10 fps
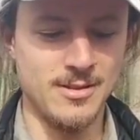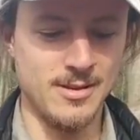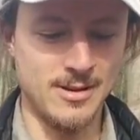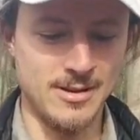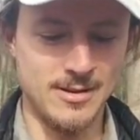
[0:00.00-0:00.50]

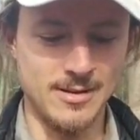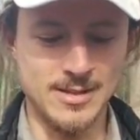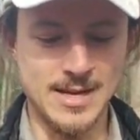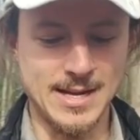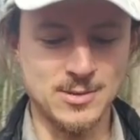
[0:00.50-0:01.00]
the
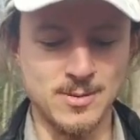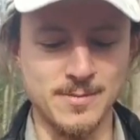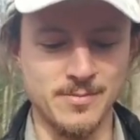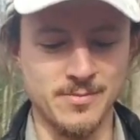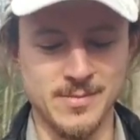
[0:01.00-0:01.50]

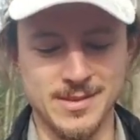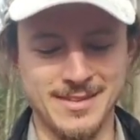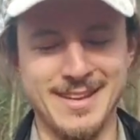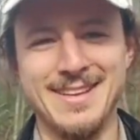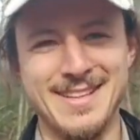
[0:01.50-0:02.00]
attachment.
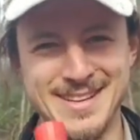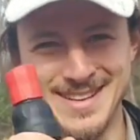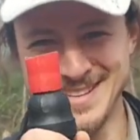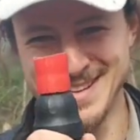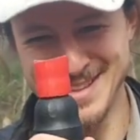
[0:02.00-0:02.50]

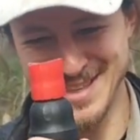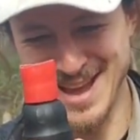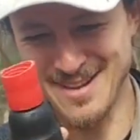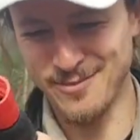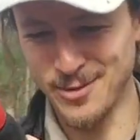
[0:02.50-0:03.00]
They
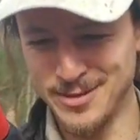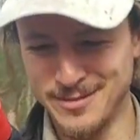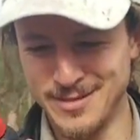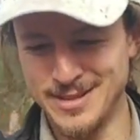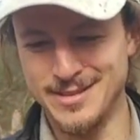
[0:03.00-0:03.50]
have
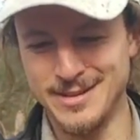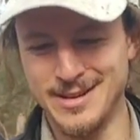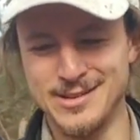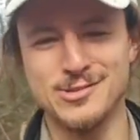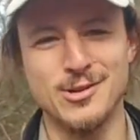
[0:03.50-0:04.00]
one that
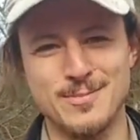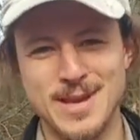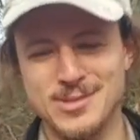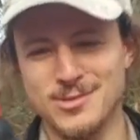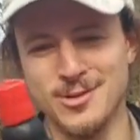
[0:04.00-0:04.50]
the Sawyer
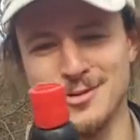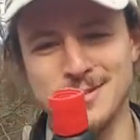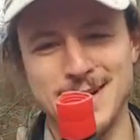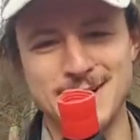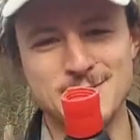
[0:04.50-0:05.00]
makes their own
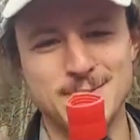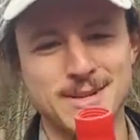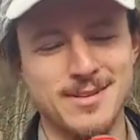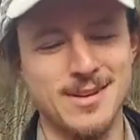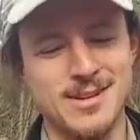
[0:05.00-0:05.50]

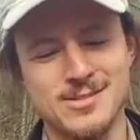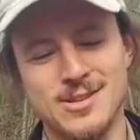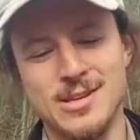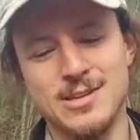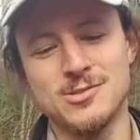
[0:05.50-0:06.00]
attachment,
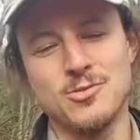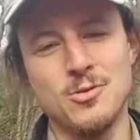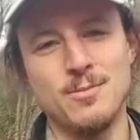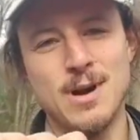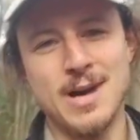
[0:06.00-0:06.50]
so you can
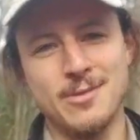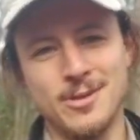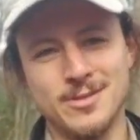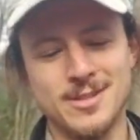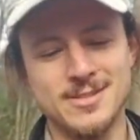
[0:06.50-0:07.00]
screw a bottle
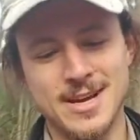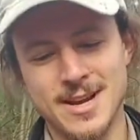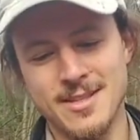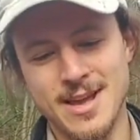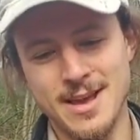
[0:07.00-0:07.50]
onto the
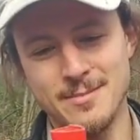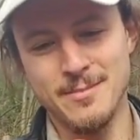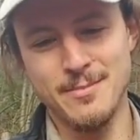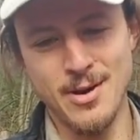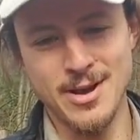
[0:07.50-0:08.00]
side of that.
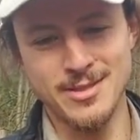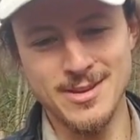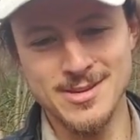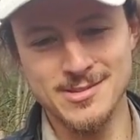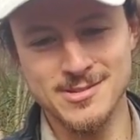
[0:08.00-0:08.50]
But
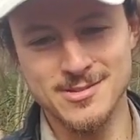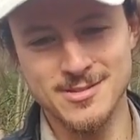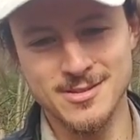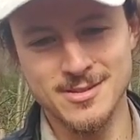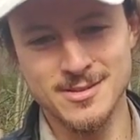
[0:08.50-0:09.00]
this
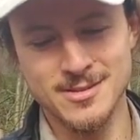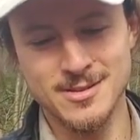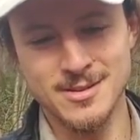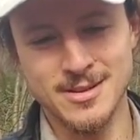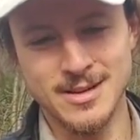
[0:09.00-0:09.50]

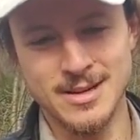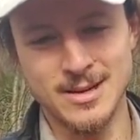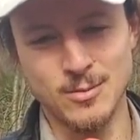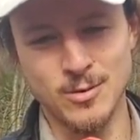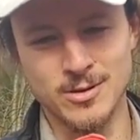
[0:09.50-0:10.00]

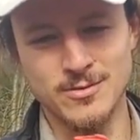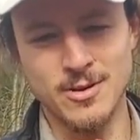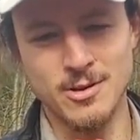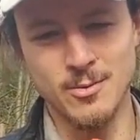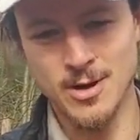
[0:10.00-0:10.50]
worked very